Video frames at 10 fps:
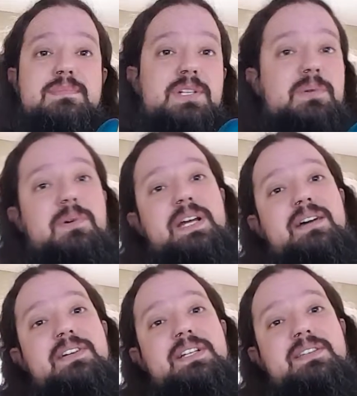you won't
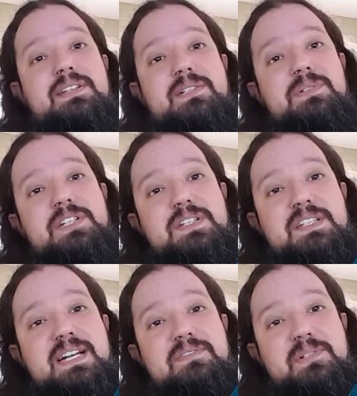have anything to
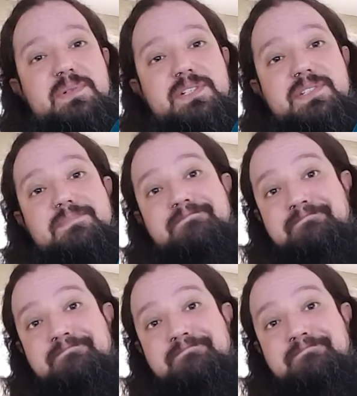adjust afterwards.